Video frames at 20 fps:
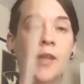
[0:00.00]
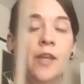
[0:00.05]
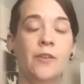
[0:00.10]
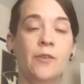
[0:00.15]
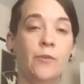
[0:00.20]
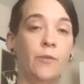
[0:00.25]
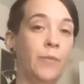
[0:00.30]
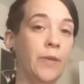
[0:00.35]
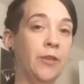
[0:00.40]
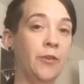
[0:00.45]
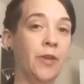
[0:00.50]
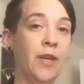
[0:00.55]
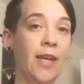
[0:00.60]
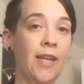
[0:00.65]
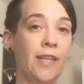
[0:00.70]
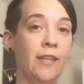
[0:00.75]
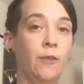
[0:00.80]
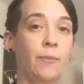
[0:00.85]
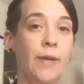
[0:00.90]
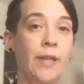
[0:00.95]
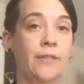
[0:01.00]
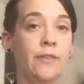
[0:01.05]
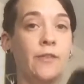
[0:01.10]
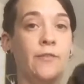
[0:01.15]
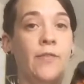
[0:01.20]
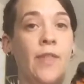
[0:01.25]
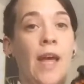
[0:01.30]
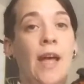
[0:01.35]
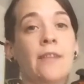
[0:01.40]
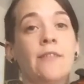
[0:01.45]
So we'll be doing a little bit of
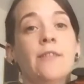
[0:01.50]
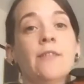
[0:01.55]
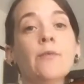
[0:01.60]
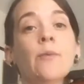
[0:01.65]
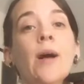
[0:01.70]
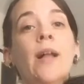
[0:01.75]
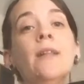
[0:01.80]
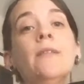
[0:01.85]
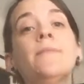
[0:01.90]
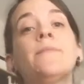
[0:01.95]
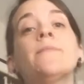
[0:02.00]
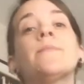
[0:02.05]
that as well.